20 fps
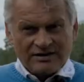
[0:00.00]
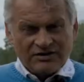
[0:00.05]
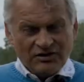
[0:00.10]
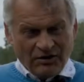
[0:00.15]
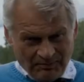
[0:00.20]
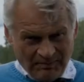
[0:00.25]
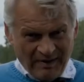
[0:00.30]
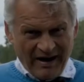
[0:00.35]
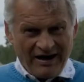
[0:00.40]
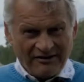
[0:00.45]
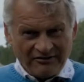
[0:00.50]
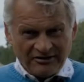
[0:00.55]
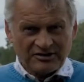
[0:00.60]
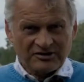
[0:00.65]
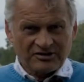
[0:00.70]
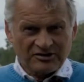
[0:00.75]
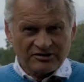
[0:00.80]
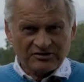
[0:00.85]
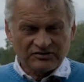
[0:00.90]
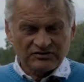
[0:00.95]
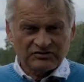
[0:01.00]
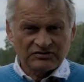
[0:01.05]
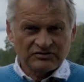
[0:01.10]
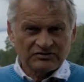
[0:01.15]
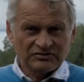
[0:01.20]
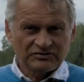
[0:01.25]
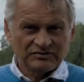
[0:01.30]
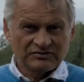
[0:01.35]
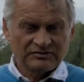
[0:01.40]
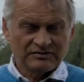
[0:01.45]
The
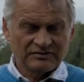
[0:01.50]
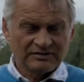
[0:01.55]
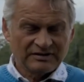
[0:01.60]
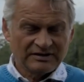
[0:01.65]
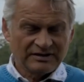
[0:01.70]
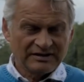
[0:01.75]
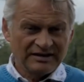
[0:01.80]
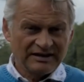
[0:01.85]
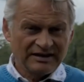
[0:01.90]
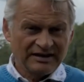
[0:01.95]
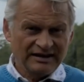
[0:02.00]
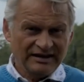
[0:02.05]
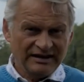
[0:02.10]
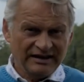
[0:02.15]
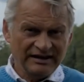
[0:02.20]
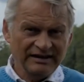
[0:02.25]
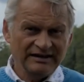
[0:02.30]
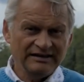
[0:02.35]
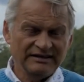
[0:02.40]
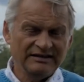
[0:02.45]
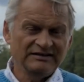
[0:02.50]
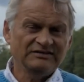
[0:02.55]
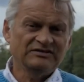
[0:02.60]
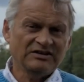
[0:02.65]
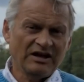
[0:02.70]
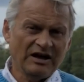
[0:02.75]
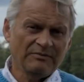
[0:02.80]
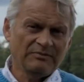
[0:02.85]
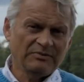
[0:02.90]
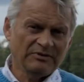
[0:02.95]
paradox in this
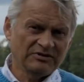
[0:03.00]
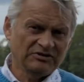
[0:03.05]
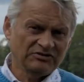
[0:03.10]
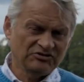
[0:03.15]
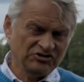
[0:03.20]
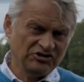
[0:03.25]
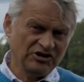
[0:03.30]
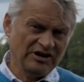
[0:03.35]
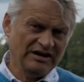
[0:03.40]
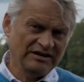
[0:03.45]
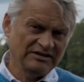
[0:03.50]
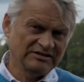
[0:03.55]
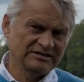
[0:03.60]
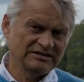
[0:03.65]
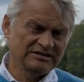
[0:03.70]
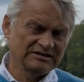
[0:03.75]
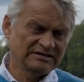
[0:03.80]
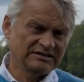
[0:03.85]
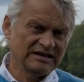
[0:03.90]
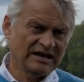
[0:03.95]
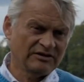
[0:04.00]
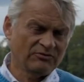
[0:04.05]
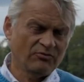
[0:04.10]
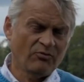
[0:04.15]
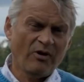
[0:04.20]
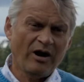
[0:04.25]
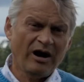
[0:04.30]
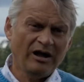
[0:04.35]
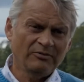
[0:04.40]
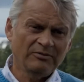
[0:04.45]
type of the change is that
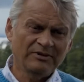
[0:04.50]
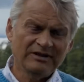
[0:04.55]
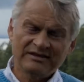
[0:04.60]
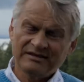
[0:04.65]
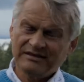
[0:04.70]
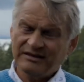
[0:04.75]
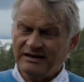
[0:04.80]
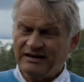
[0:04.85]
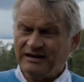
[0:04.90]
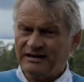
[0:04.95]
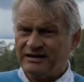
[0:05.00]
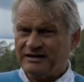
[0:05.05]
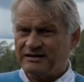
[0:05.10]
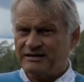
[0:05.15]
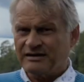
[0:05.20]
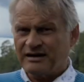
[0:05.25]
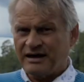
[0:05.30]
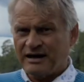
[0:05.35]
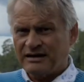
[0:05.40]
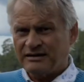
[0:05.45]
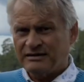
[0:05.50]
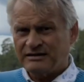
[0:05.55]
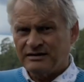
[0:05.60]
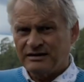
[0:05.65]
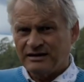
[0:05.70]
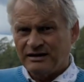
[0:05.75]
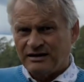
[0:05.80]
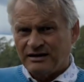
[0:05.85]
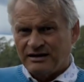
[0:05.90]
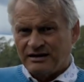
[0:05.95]
while we think that
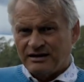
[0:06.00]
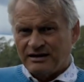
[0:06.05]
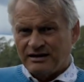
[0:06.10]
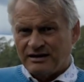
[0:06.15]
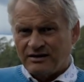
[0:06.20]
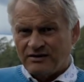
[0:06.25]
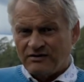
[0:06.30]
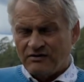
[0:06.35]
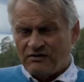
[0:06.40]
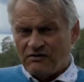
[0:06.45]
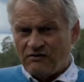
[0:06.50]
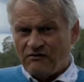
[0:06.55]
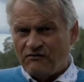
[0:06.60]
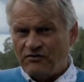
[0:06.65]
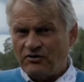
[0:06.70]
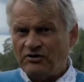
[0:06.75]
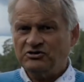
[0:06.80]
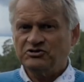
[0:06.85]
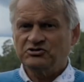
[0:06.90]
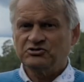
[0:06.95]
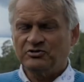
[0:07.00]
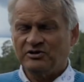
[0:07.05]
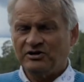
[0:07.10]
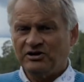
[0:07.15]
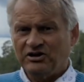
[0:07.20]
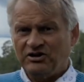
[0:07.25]
virtual